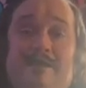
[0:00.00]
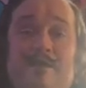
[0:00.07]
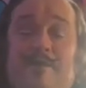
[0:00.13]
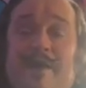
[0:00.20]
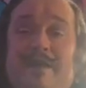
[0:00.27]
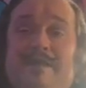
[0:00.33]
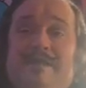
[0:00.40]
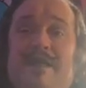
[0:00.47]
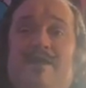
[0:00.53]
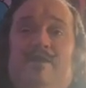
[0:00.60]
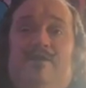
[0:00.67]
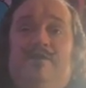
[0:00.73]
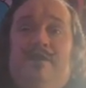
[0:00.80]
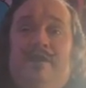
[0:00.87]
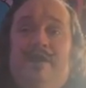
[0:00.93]
to
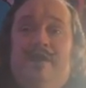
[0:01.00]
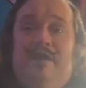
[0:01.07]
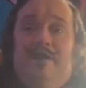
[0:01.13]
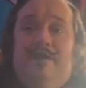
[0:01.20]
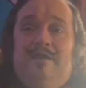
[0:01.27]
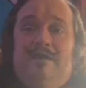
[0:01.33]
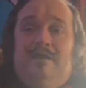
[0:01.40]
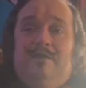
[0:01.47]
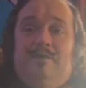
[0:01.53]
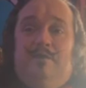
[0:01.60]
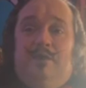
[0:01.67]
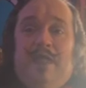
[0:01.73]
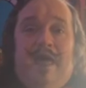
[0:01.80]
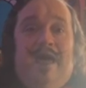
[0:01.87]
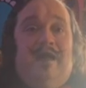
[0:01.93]
myself,
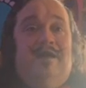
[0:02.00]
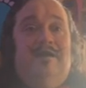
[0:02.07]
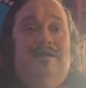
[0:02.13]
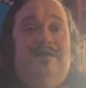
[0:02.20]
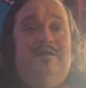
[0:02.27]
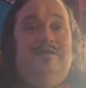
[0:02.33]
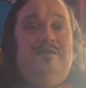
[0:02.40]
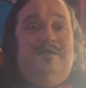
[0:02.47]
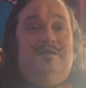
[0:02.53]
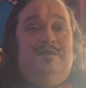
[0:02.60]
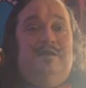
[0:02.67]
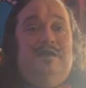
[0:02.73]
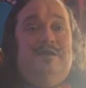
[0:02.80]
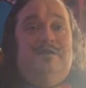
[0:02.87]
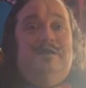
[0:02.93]
black
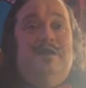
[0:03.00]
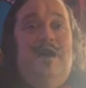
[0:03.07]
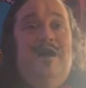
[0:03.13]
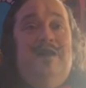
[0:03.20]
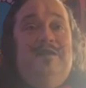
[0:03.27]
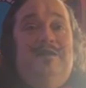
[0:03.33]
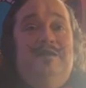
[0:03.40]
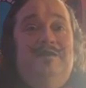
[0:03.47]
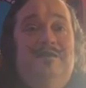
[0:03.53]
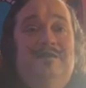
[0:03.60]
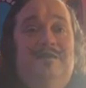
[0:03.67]
is done.